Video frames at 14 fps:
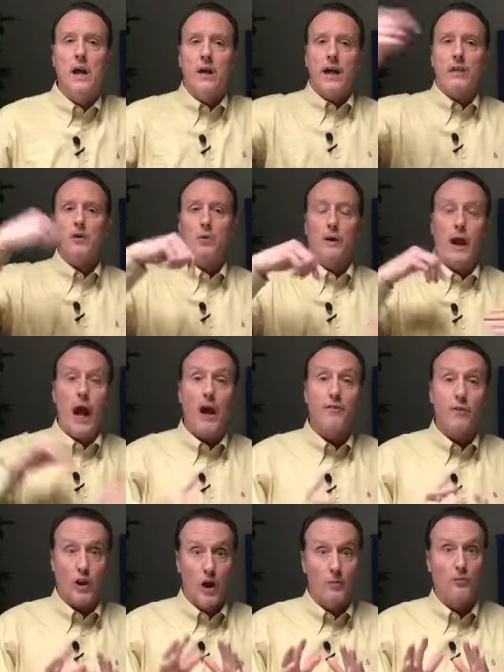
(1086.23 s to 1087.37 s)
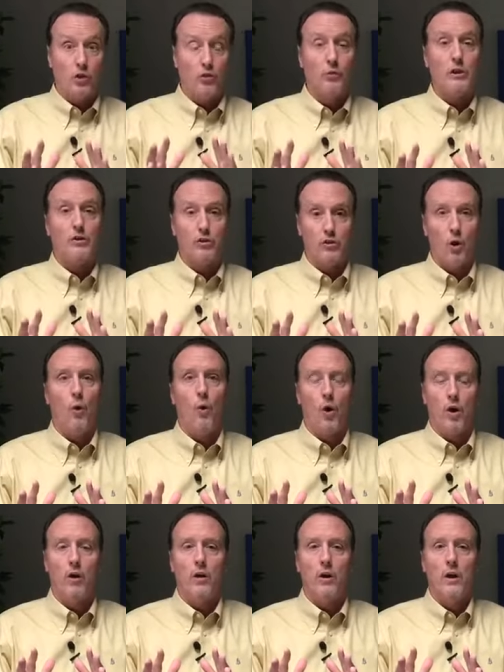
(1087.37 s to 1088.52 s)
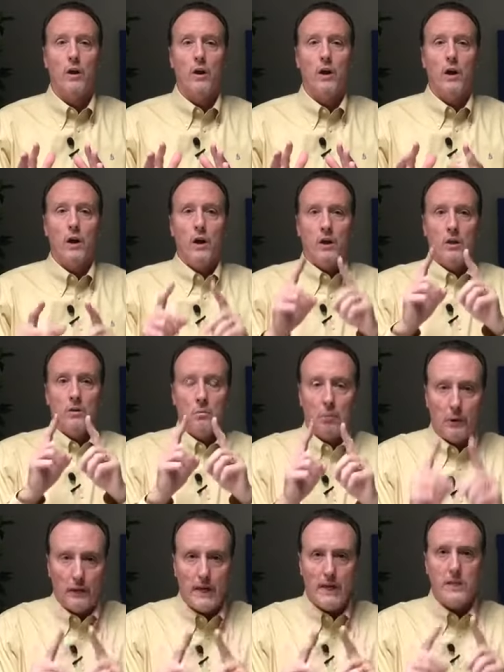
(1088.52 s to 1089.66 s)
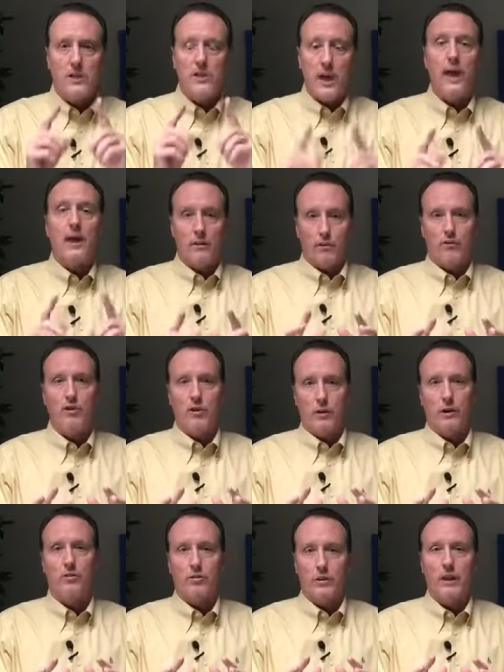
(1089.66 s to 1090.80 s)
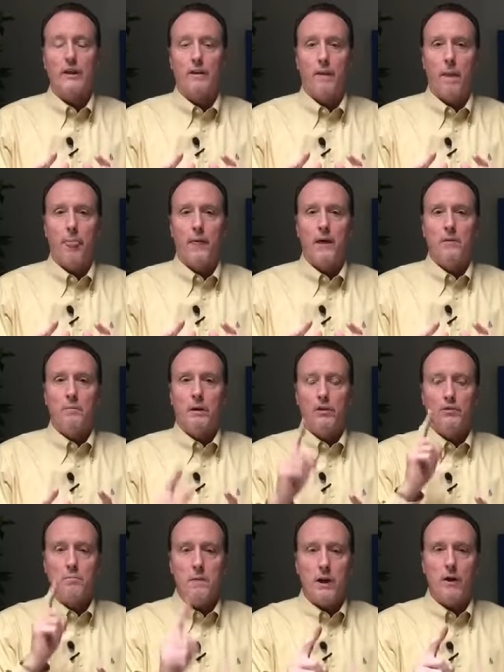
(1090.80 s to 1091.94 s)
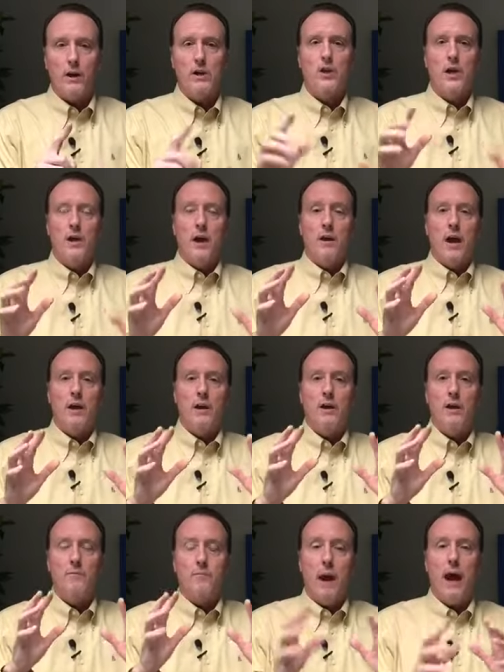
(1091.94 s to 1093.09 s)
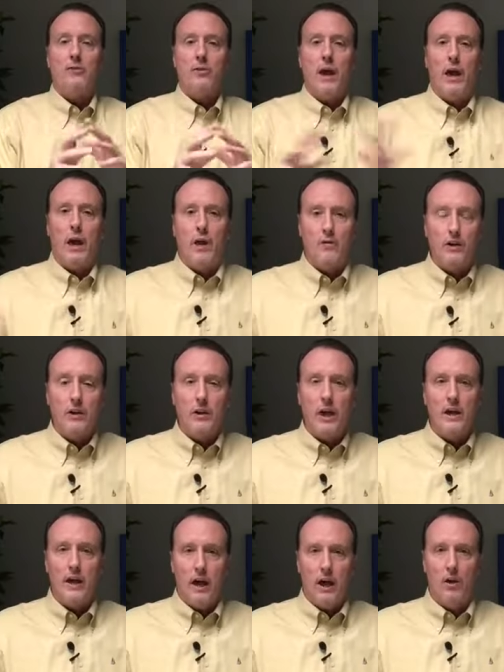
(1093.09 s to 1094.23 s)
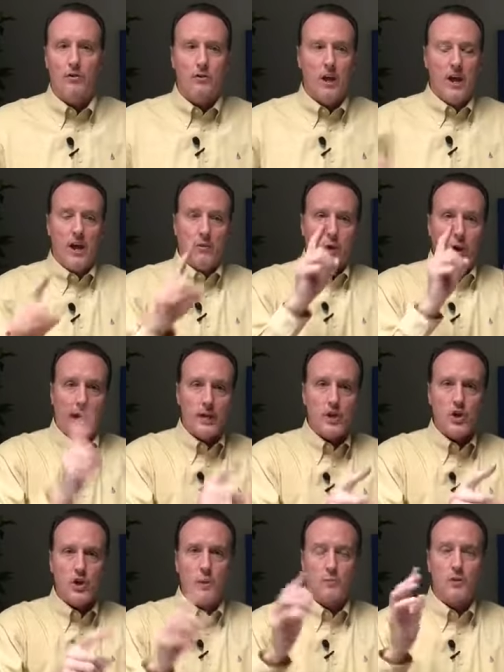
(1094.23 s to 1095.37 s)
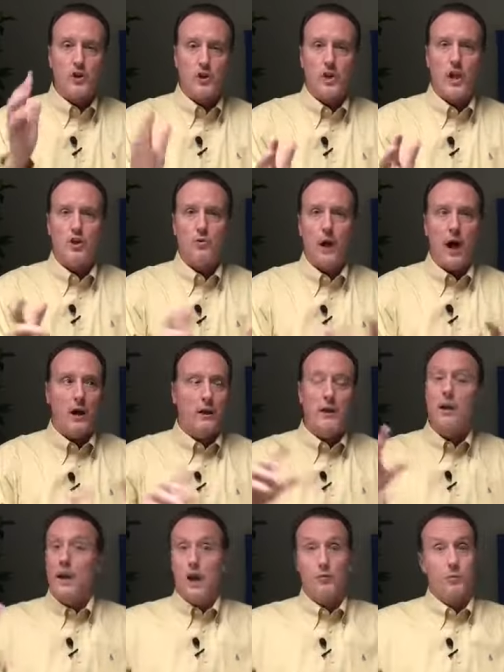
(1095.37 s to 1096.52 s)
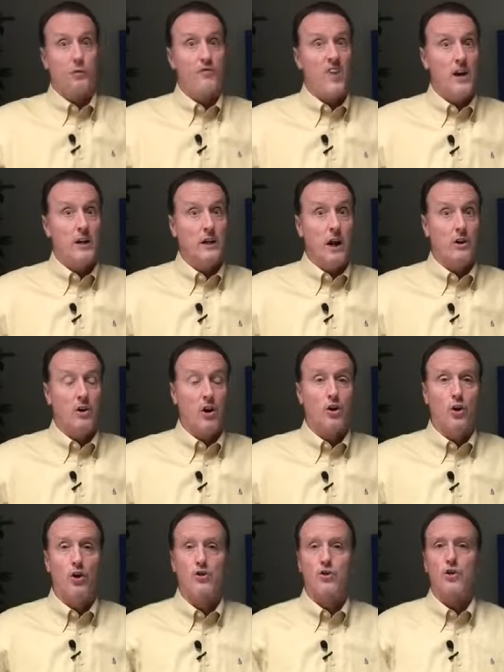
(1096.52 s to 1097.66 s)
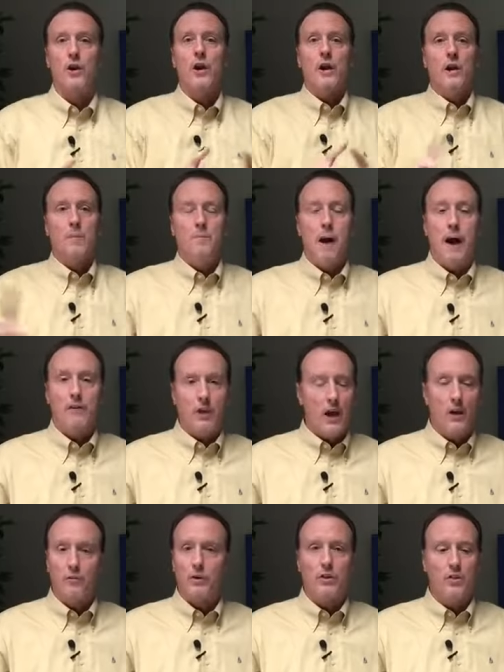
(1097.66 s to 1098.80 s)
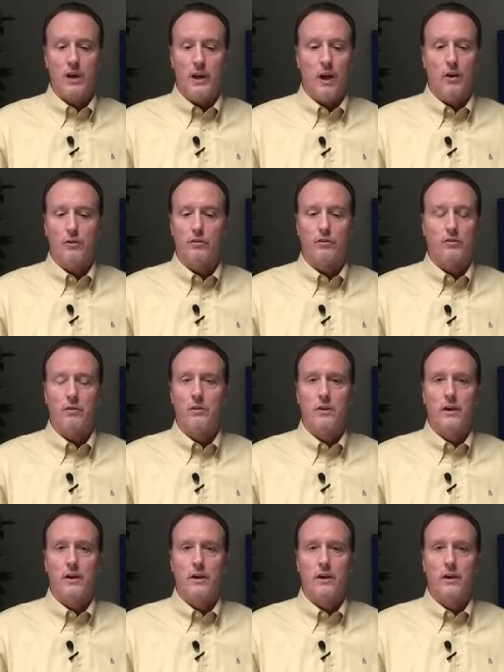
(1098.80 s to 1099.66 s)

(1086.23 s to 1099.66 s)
That's what I've come to restore. Please take it seriously, because marriage impacts everything else. Relationships and sexuality, as we're finding out in our culture, impacts everything else.